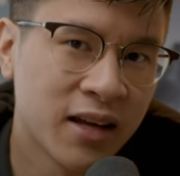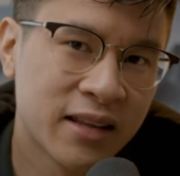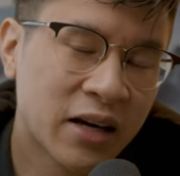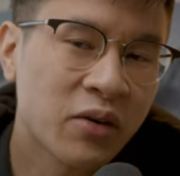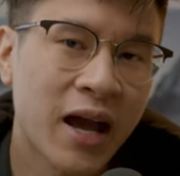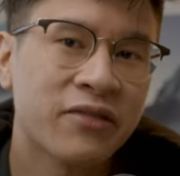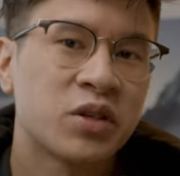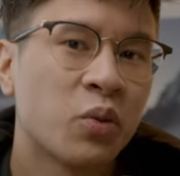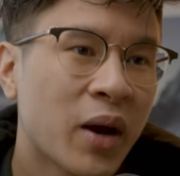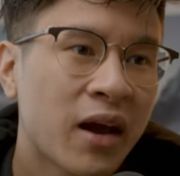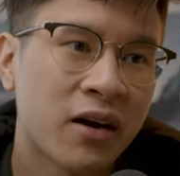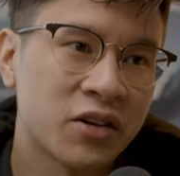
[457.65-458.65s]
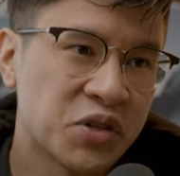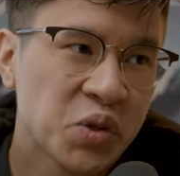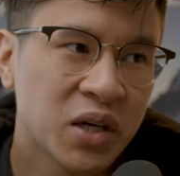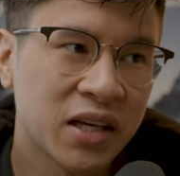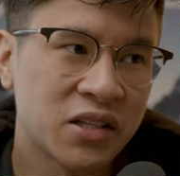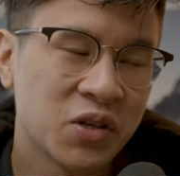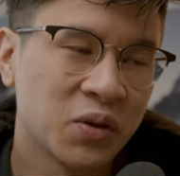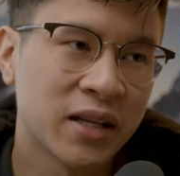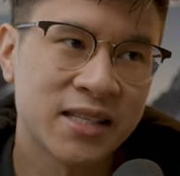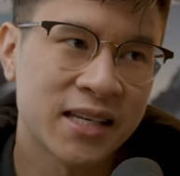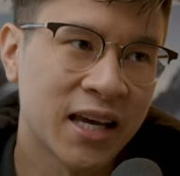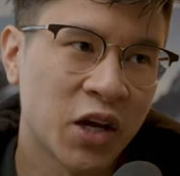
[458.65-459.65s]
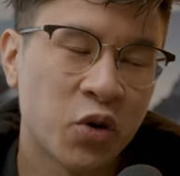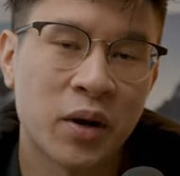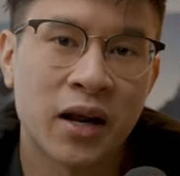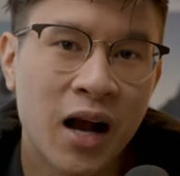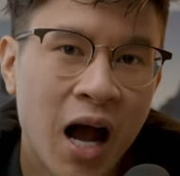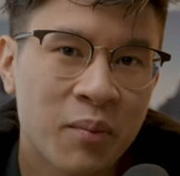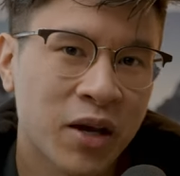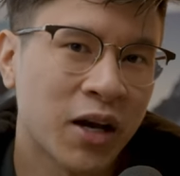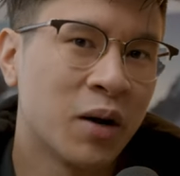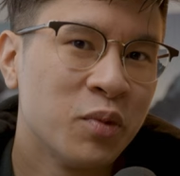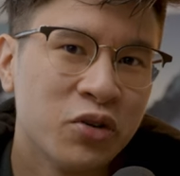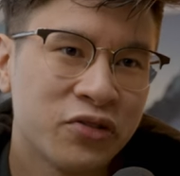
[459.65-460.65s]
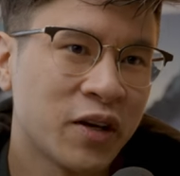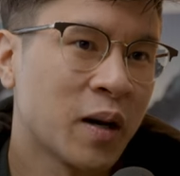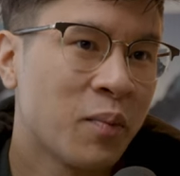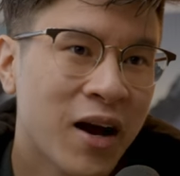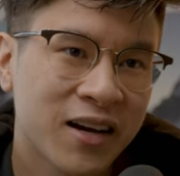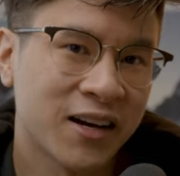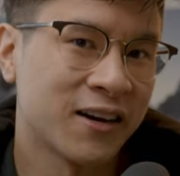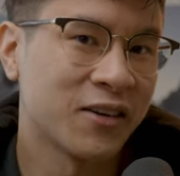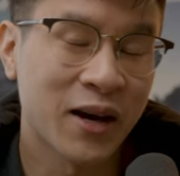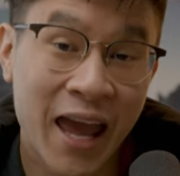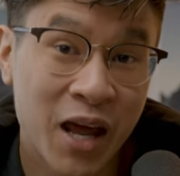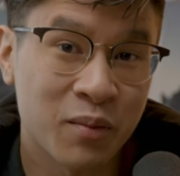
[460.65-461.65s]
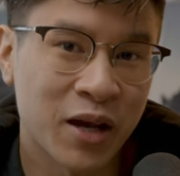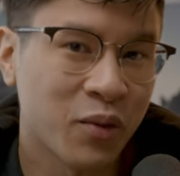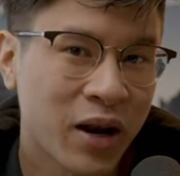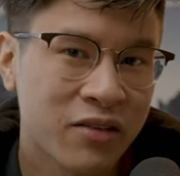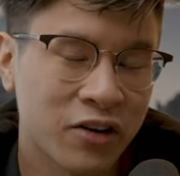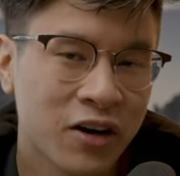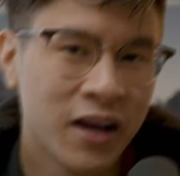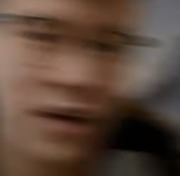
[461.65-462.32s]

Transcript: they don't have to wait on Azuki to, let's say, create a comic, a movie, a manga, uh, anime, whatever,